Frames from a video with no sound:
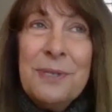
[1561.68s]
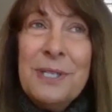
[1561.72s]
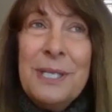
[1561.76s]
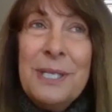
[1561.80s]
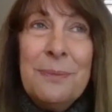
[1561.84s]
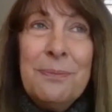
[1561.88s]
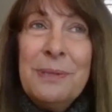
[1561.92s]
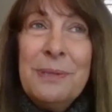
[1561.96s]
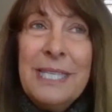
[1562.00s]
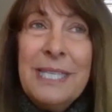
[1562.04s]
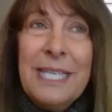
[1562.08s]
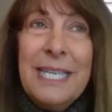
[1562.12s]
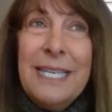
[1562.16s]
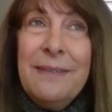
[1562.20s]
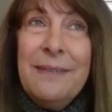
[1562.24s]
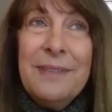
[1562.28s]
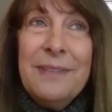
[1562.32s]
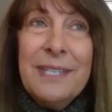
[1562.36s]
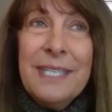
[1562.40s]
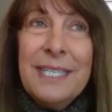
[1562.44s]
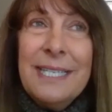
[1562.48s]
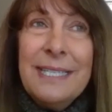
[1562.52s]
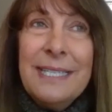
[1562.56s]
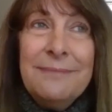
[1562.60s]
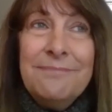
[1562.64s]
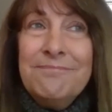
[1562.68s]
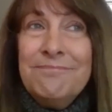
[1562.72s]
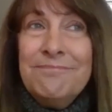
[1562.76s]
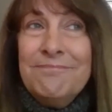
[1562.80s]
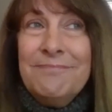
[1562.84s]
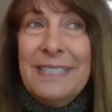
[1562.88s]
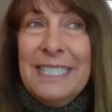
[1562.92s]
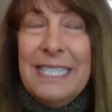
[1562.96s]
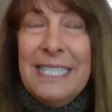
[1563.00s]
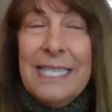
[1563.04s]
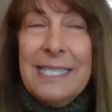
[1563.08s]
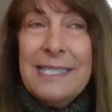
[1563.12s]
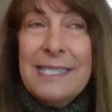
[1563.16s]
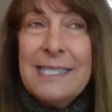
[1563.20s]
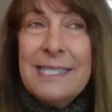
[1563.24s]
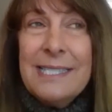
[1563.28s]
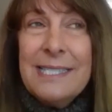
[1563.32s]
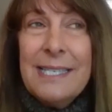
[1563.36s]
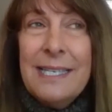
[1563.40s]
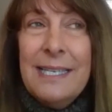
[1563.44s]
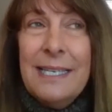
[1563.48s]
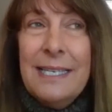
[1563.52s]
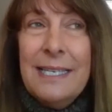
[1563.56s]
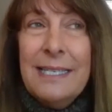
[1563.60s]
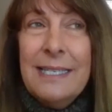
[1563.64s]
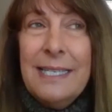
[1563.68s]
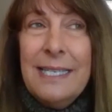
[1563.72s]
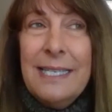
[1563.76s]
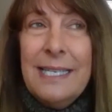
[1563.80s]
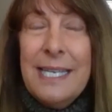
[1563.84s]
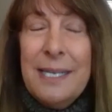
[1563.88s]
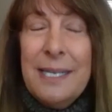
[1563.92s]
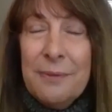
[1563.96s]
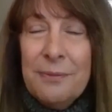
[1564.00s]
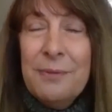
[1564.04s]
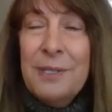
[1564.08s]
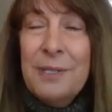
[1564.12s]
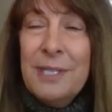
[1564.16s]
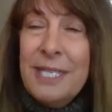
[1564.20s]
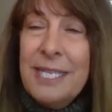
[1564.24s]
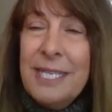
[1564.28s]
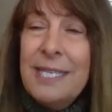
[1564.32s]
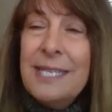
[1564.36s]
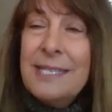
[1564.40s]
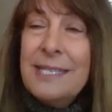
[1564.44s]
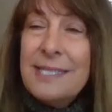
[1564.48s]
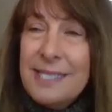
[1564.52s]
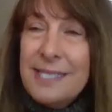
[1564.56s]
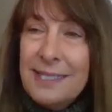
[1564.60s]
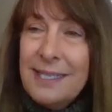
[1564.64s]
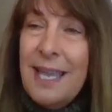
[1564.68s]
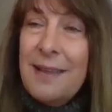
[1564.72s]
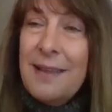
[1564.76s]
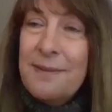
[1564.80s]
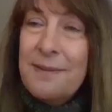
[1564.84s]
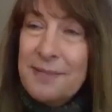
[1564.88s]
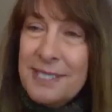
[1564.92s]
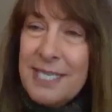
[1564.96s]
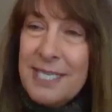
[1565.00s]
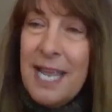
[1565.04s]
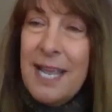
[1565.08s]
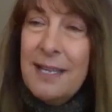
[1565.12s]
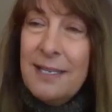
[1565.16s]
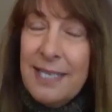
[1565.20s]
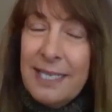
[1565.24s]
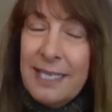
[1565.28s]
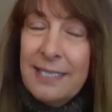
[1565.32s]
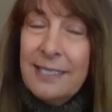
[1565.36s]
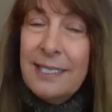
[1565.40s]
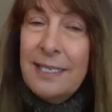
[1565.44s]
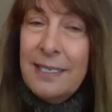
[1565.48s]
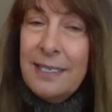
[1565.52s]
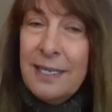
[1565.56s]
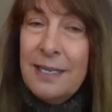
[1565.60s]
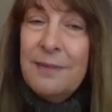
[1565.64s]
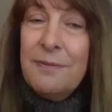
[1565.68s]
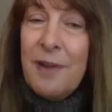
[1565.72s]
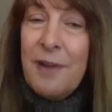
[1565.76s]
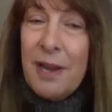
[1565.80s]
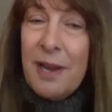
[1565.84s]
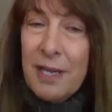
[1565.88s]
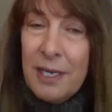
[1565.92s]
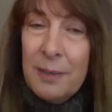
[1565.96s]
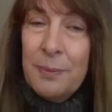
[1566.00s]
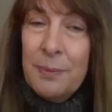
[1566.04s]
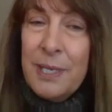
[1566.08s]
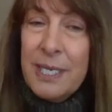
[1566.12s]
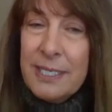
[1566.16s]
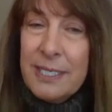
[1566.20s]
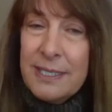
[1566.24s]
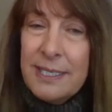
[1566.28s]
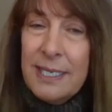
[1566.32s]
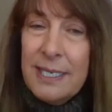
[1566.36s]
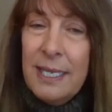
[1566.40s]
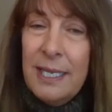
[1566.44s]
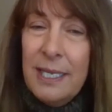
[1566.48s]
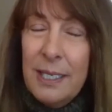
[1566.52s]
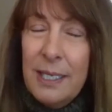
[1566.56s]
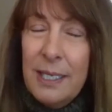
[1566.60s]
really believe that it really is a lifestyle and an environment